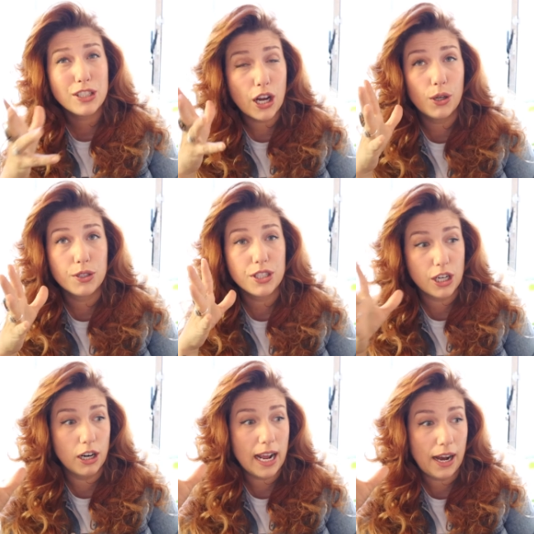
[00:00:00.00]
so to
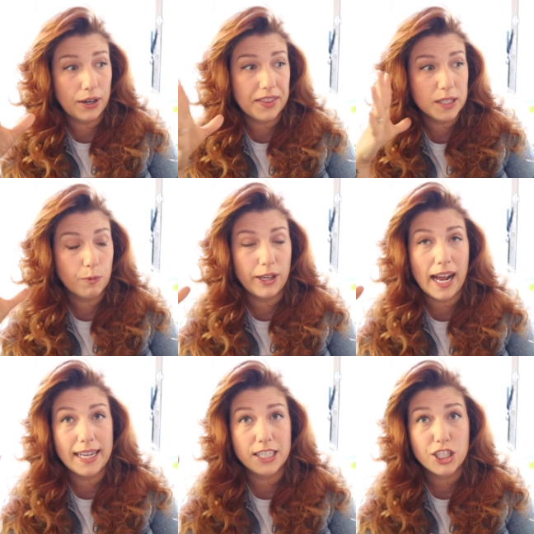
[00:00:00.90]
start out, at this point,
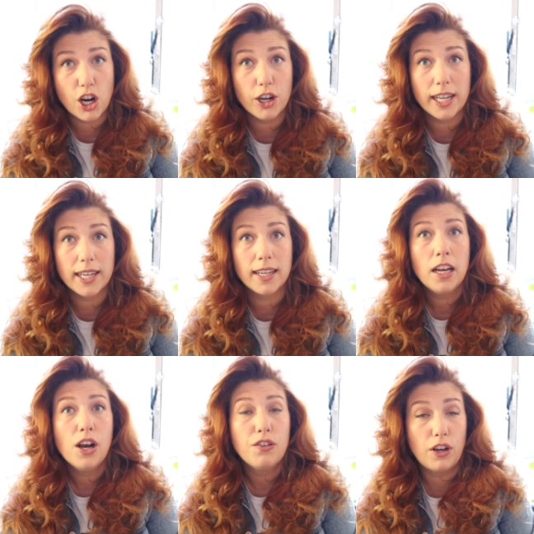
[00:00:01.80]
I had started
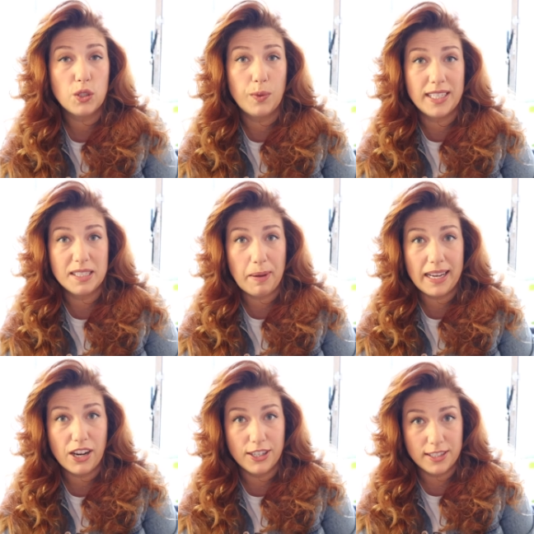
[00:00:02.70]
False Witness by
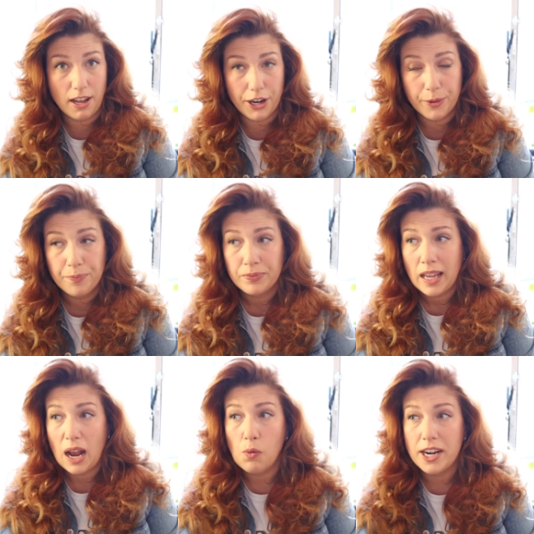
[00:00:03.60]
Karin Slaughter.
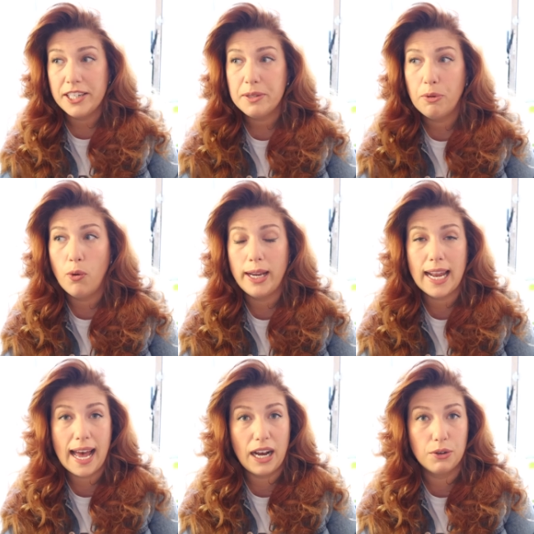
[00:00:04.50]
I wanted to
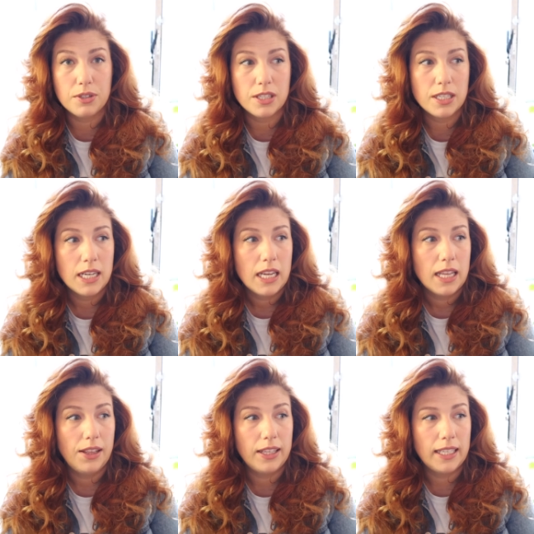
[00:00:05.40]
point out
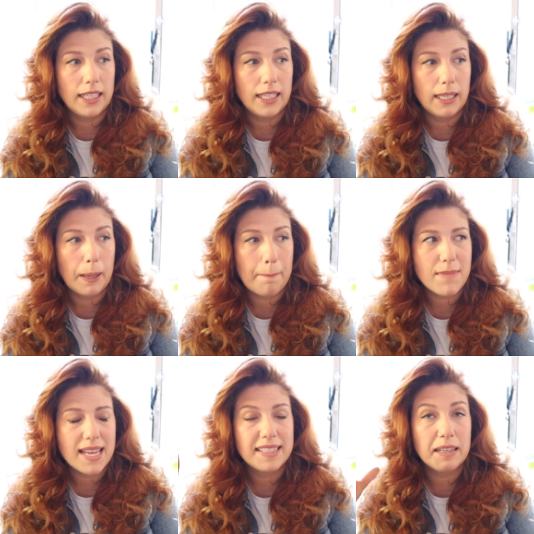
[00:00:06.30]
the
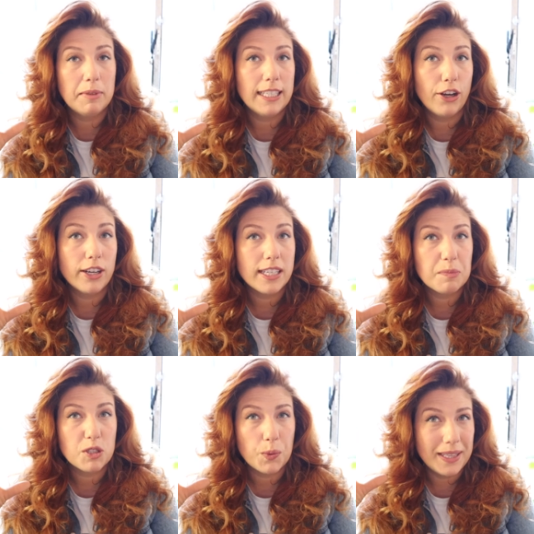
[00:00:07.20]
similarities
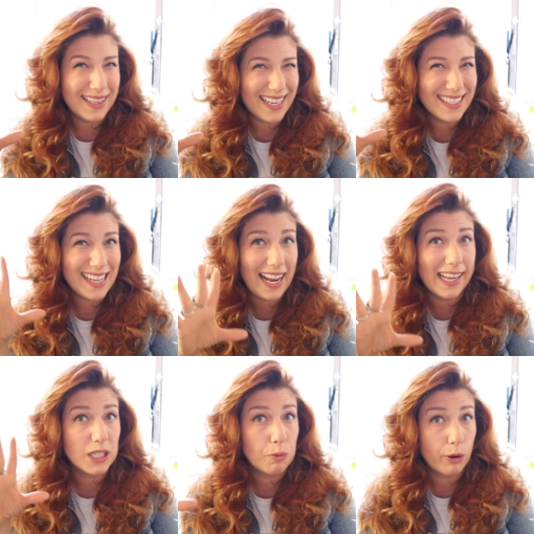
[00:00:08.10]
between this
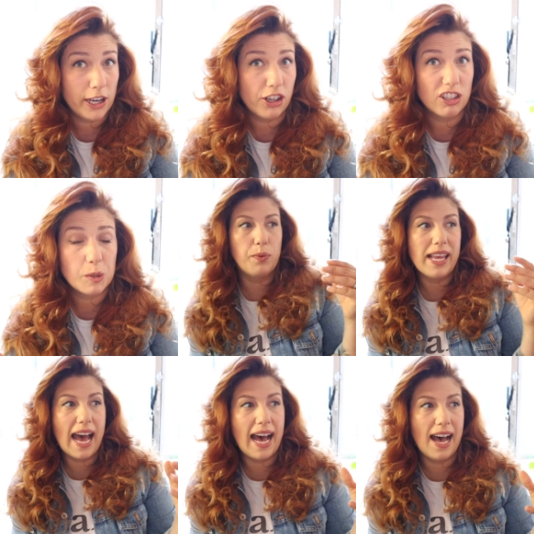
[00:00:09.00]
and Pretty Girls. We
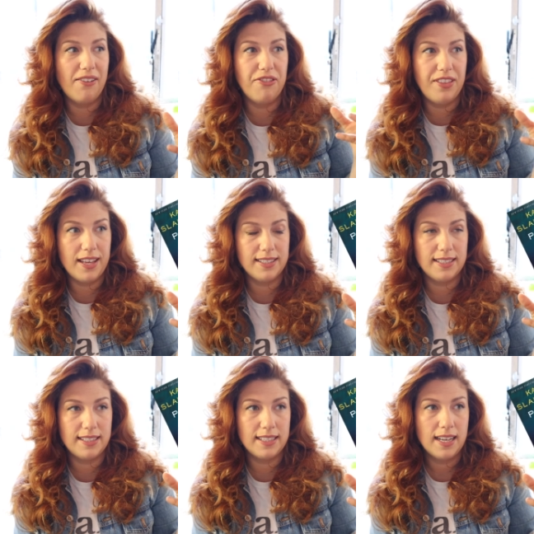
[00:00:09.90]
have
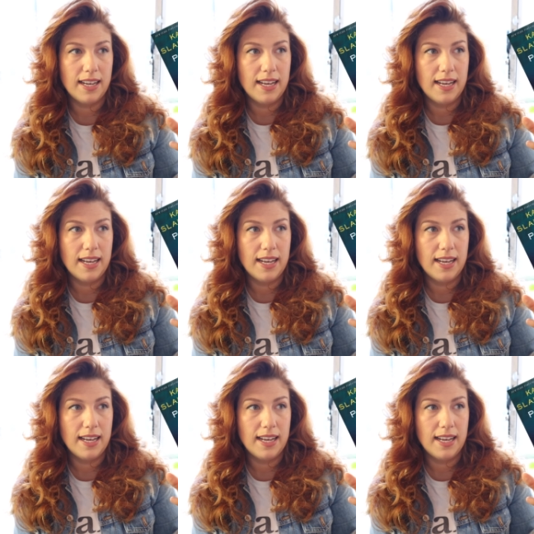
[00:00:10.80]
this